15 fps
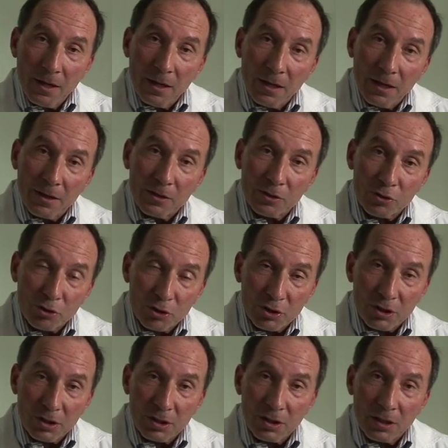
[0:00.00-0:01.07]
The
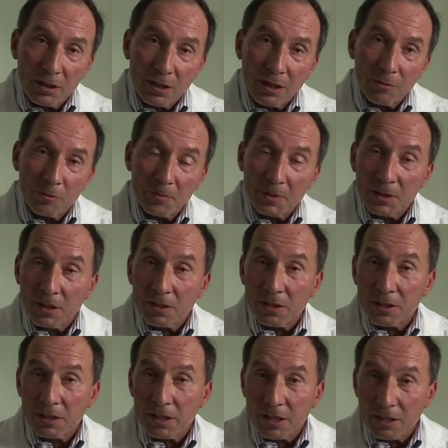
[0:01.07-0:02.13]
surgery will be done
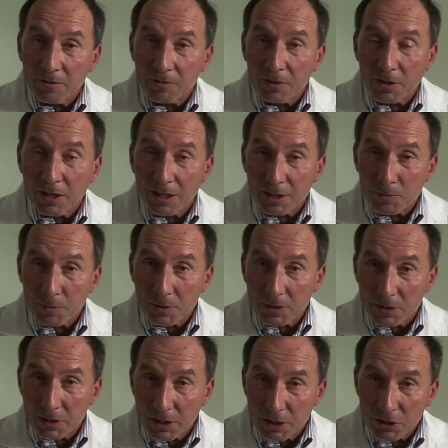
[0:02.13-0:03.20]
the day of your
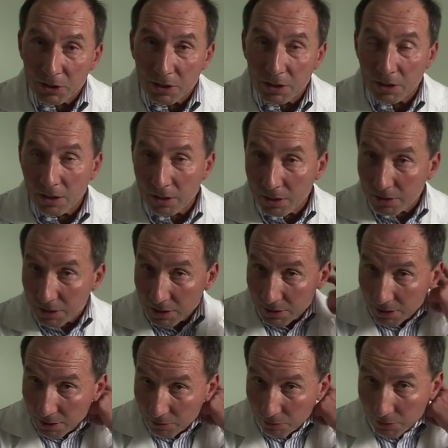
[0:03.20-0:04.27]
hospitalization. As I
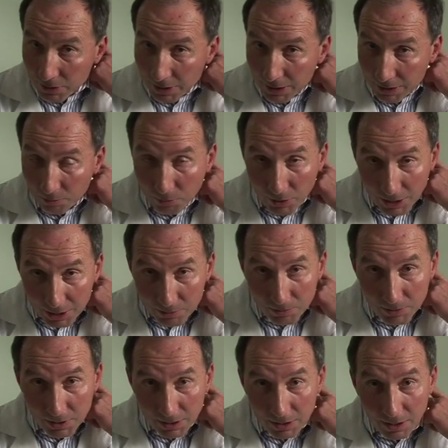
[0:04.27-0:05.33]
said, it will take
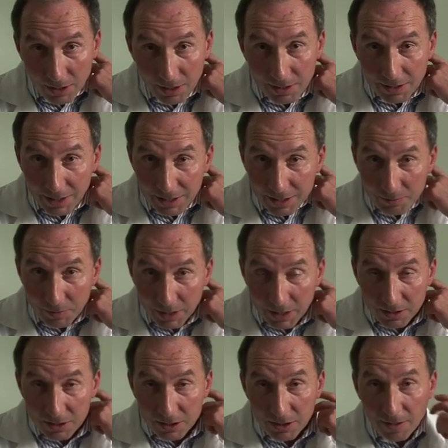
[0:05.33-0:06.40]
approximately 90
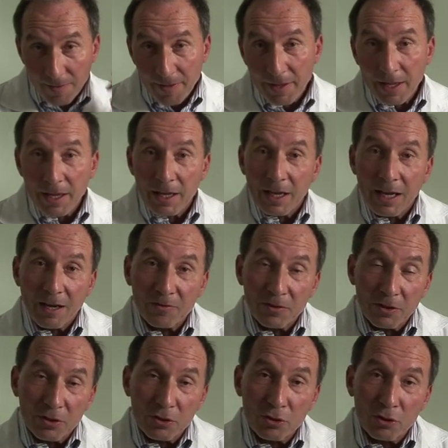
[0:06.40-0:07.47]
minutes. After
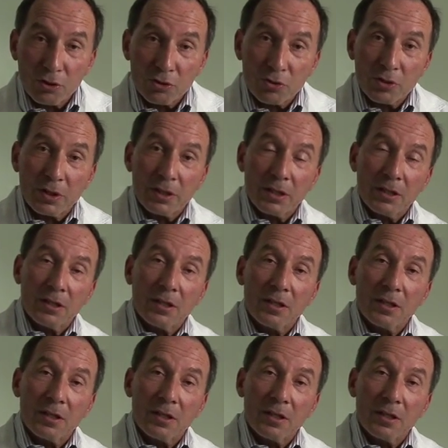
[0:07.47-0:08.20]
the surgery,